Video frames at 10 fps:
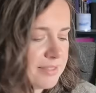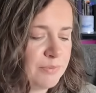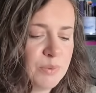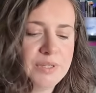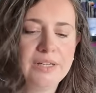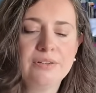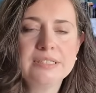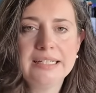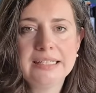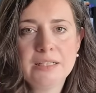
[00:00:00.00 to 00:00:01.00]
have already got
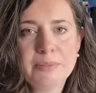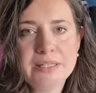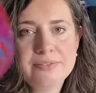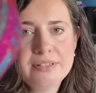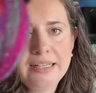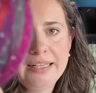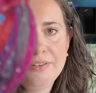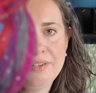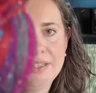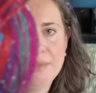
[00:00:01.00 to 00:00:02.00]
a little bit of
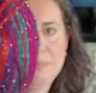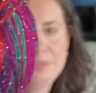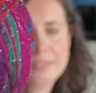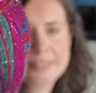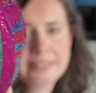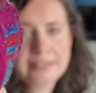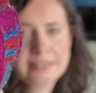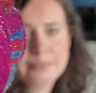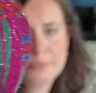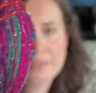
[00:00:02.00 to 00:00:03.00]
stellina in them. You can see this one.